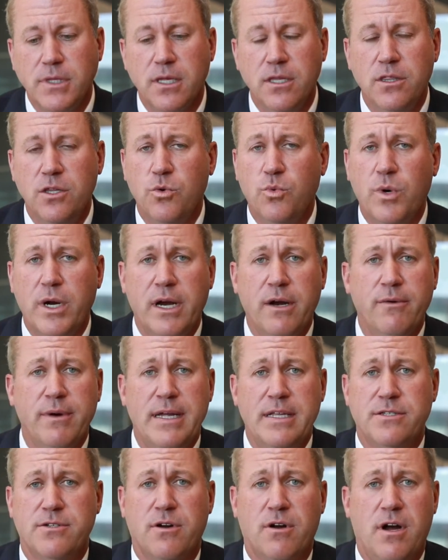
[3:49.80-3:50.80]
the wear
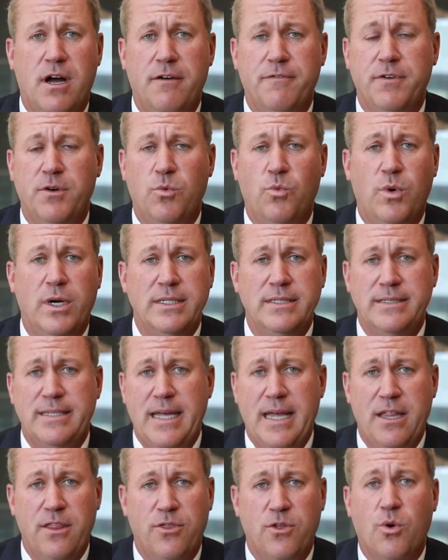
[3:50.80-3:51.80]
rates are often
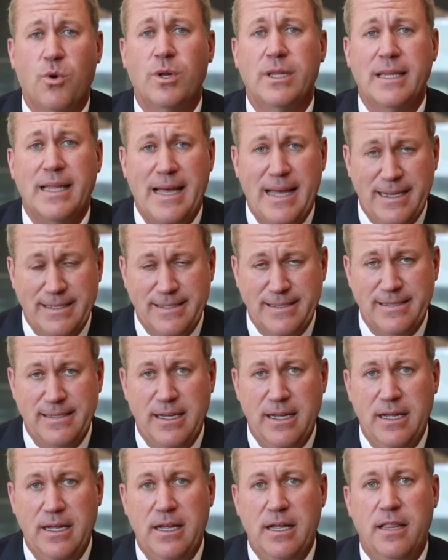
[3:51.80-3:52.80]
1/10 or less
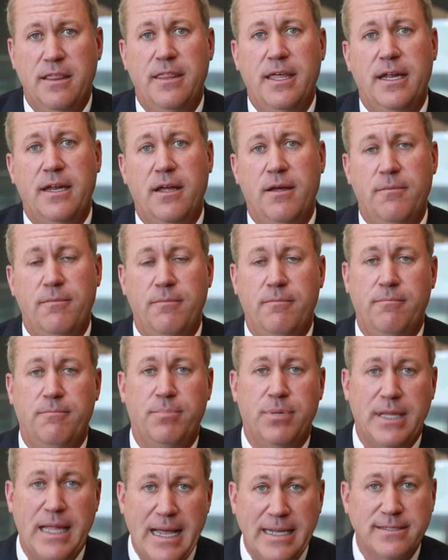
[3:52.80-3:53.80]
than a
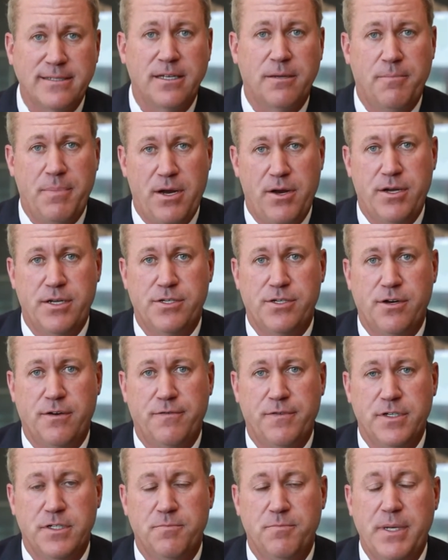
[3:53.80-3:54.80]
plastic bearing
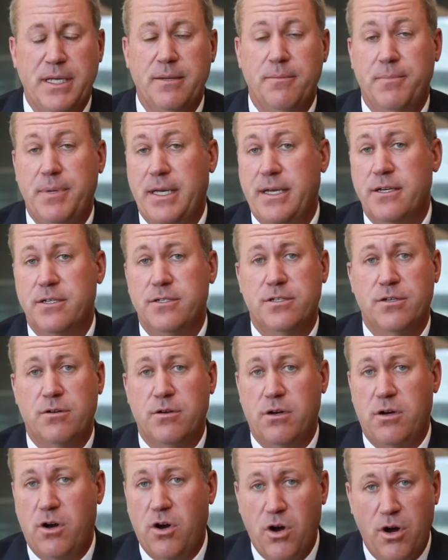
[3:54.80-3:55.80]
surface because
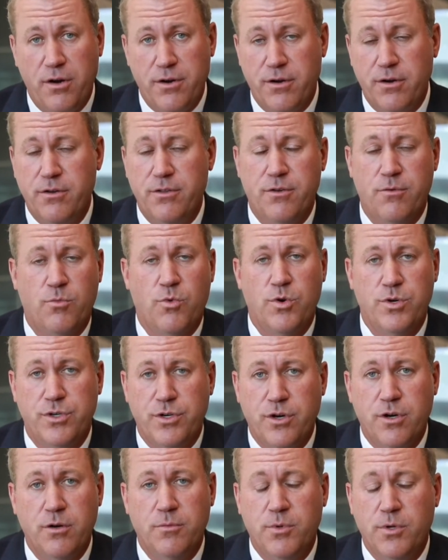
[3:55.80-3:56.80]
they're harder, they're more
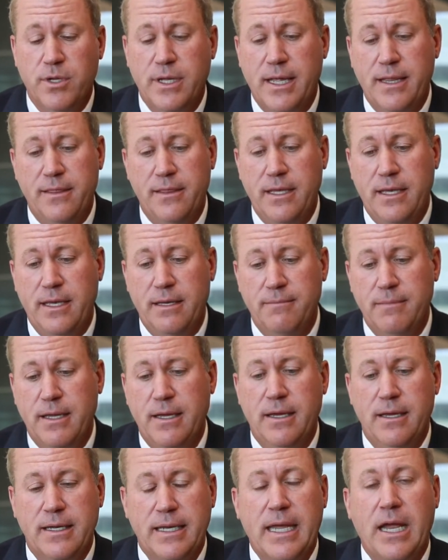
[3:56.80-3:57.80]
durable, and the
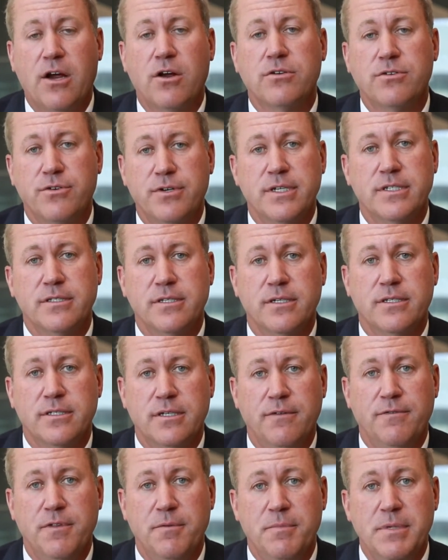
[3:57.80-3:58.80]
characteristics
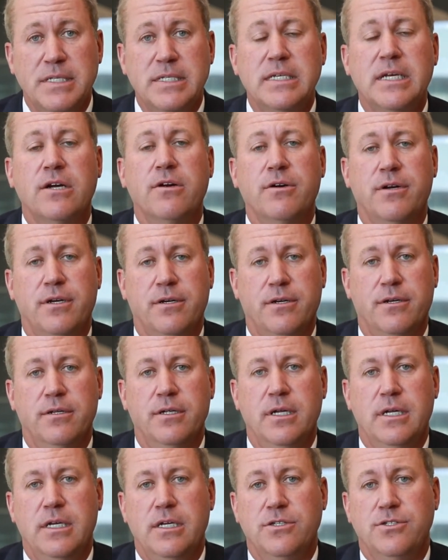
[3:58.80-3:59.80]
of the
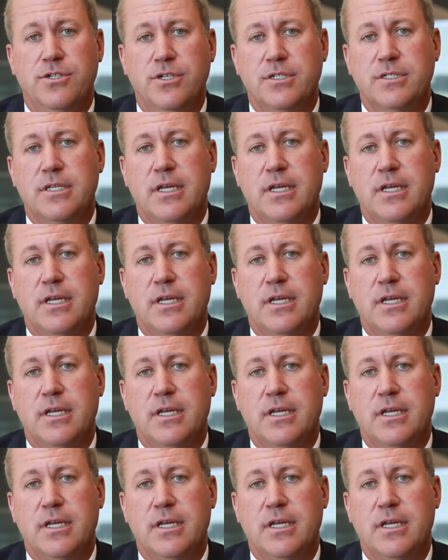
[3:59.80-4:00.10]
material just